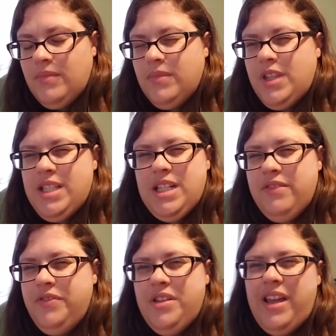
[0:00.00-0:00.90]
this didn't
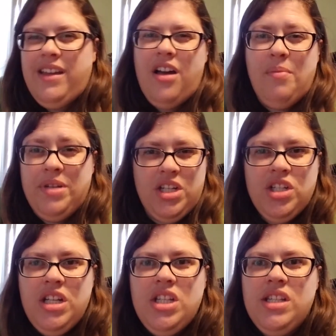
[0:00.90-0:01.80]
feel like a
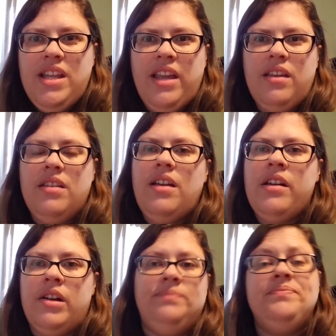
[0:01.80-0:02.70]
competition. It's just like, I
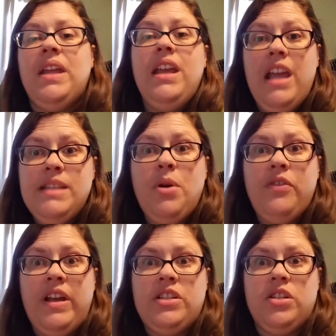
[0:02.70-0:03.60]
don't know. It's
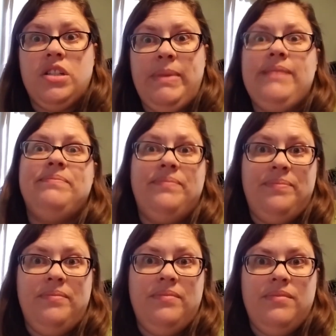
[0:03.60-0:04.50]
motivational to me.
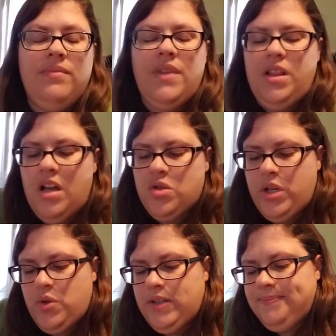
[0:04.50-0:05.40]
Long story
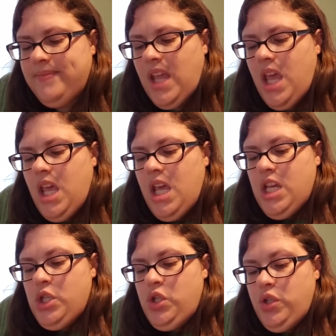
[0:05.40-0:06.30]
short.
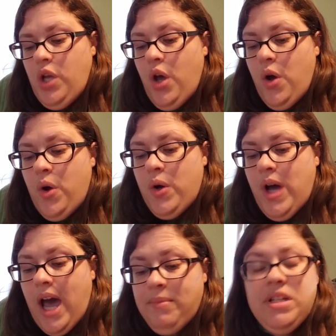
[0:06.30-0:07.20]

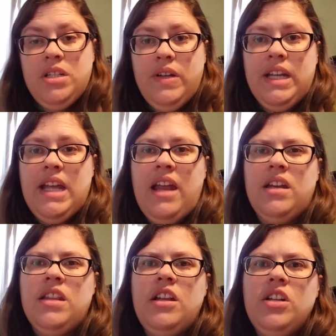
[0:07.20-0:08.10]
So I'm going to do it.
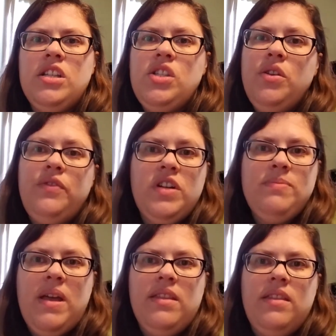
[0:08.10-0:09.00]
And so the first
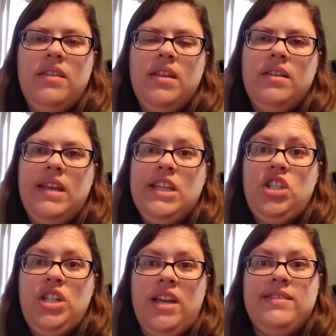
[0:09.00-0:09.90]
month is
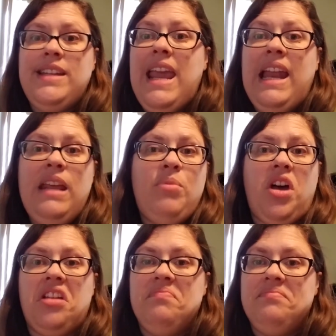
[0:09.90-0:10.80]
just any
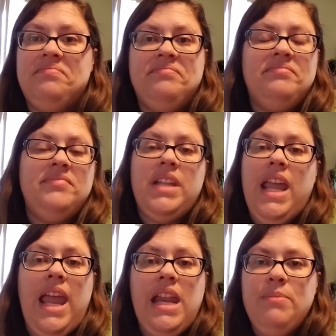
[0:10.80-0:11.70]
book
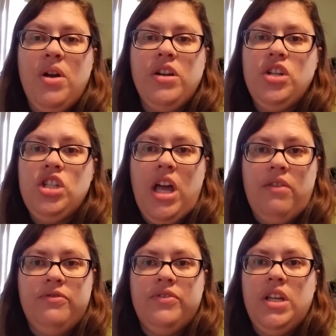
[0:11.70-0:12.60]
on your
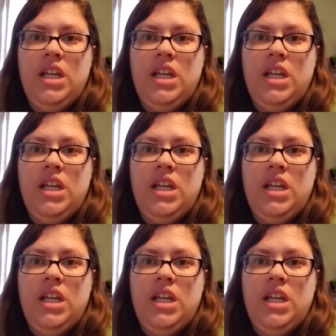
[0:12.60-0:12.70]
shelf.